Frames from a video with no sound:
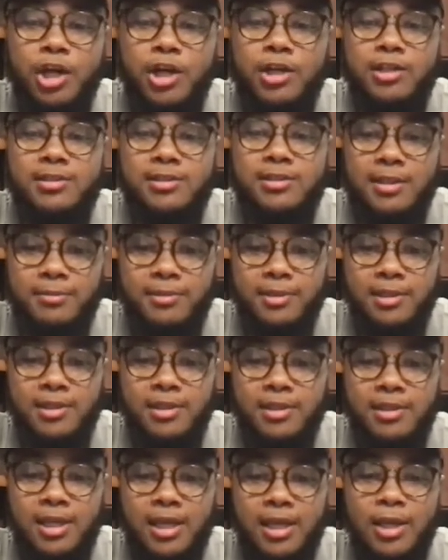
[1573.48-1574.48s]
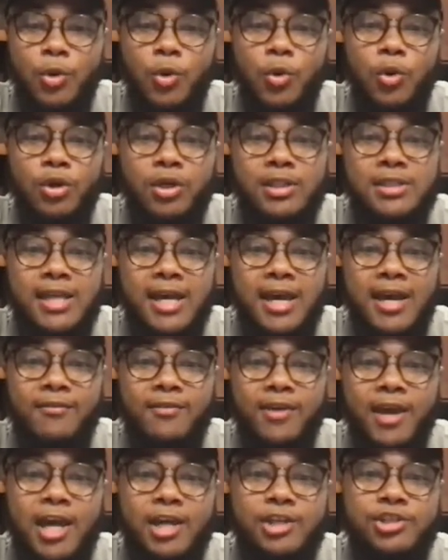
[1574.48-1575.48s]
something in order to have
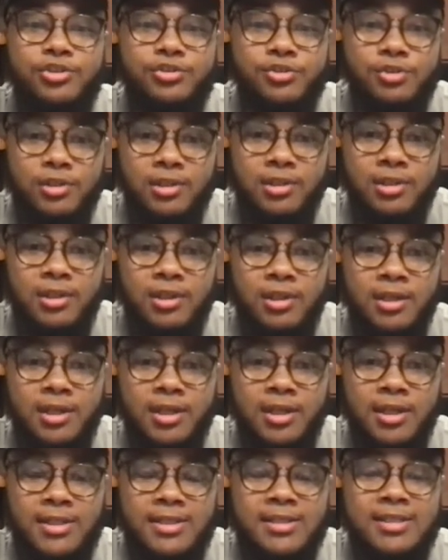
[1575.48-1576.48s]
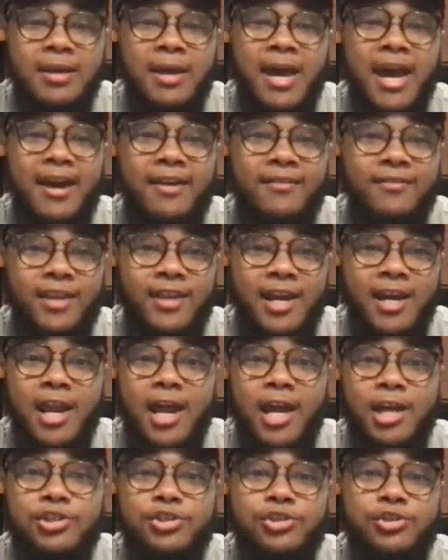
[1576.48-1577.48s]
extra, to have that
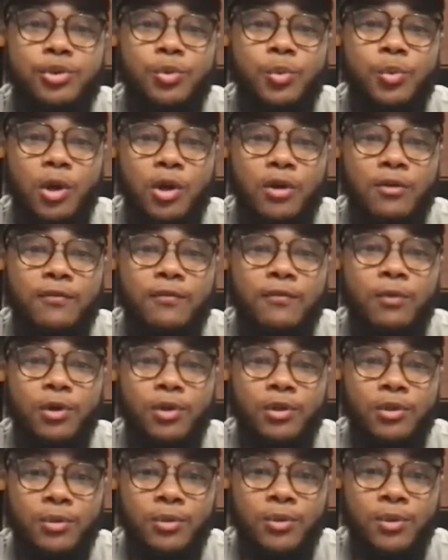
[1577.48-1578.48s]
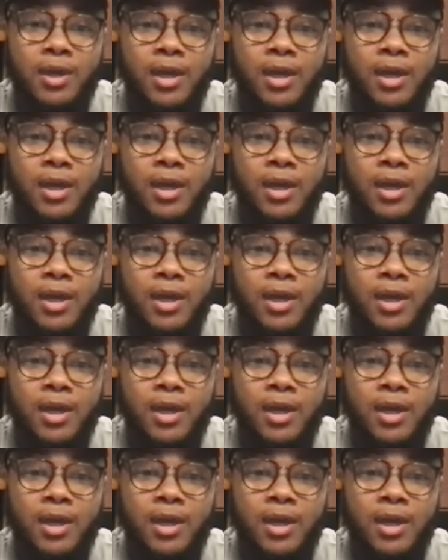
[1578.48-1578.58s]
extra work for you.